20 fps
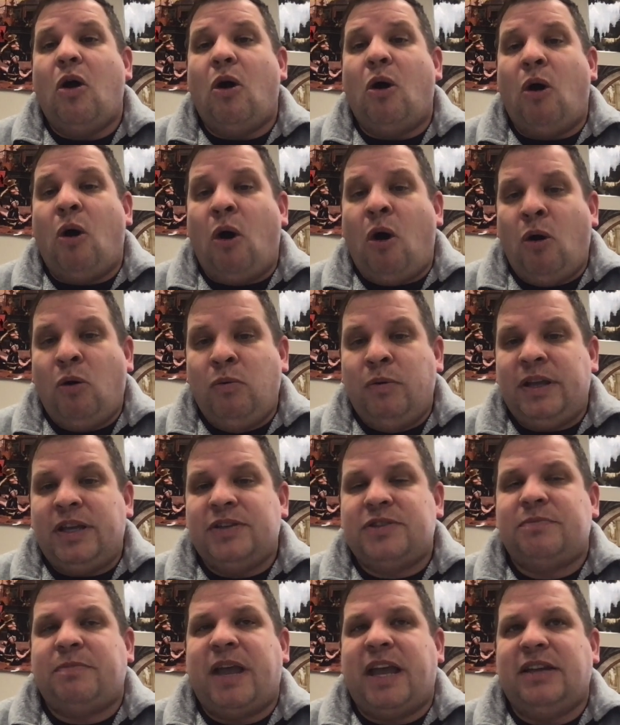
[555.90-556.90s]

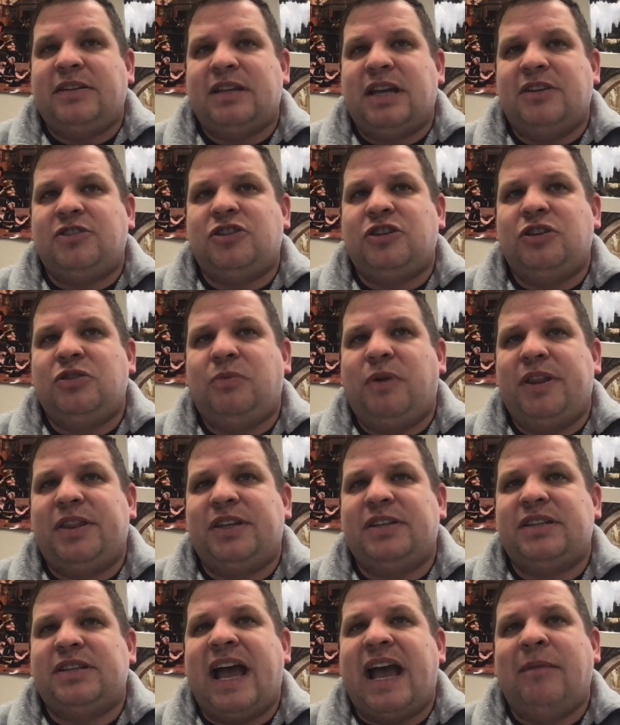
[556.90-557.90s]
Always pay attention to what
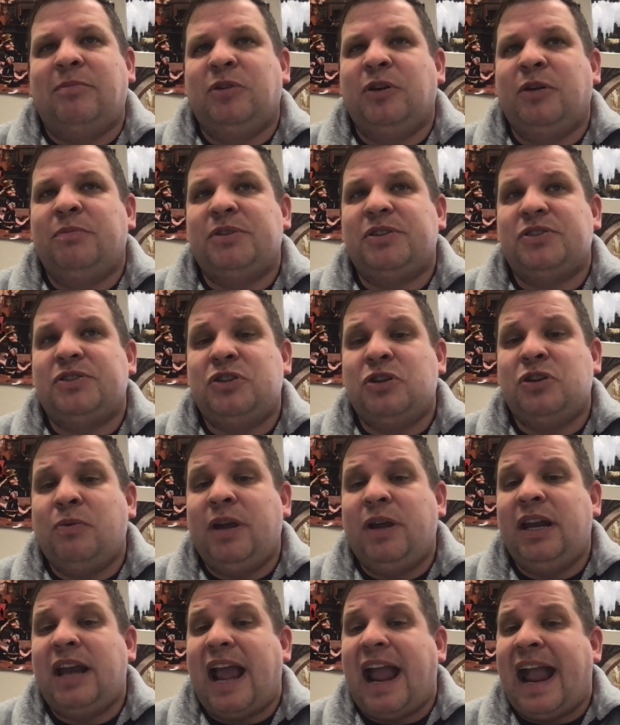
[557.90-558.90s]
the tab room is
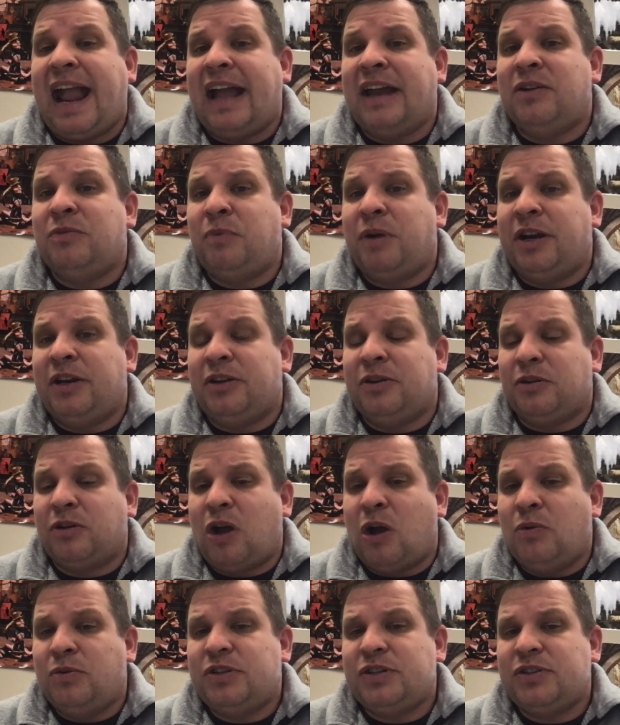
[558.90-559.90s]
doing and where your
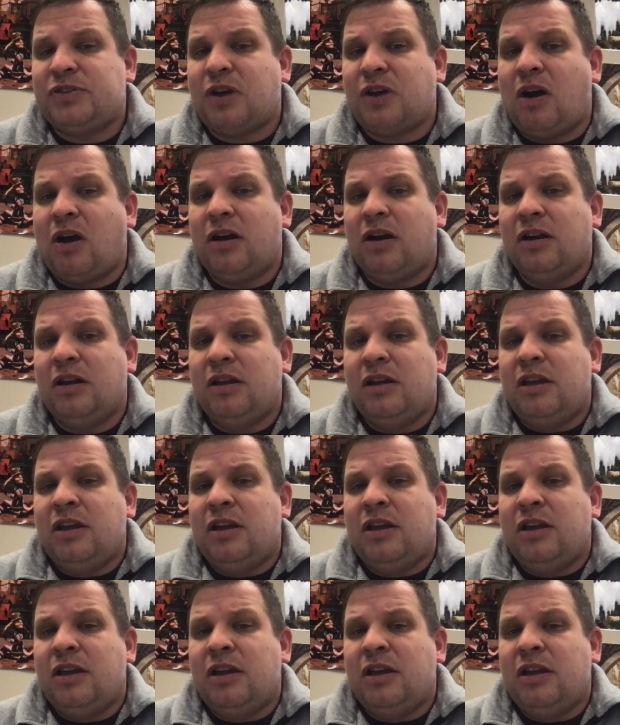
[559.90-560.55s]
coaches are.